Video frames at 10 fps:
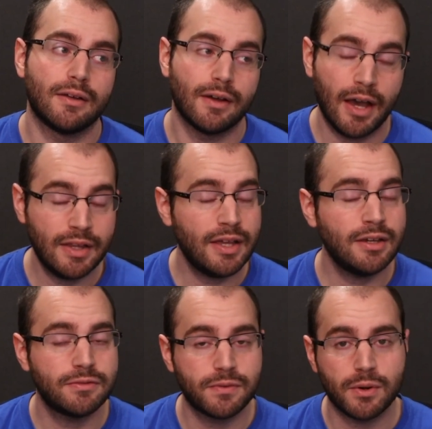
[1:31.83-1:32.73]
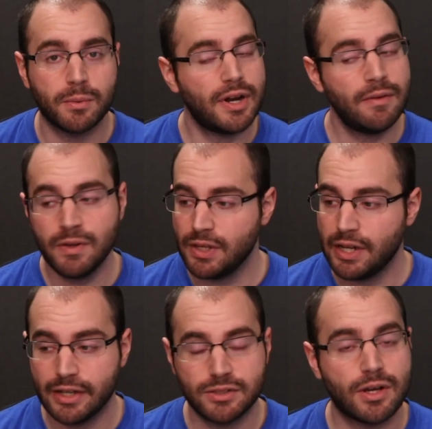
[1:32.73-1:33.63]
I think for whatever the
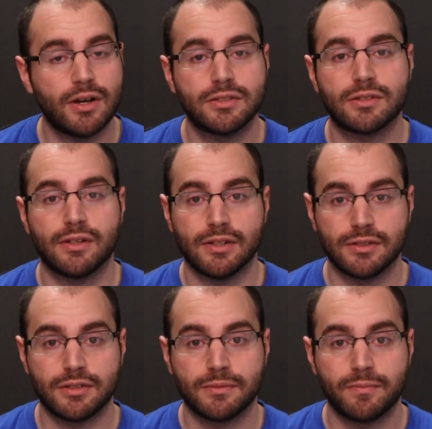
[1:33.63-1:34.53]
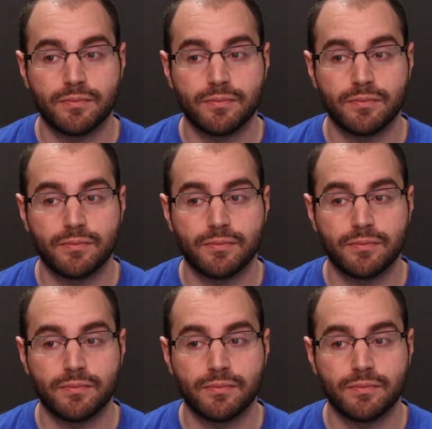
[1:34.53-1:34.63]
next console is,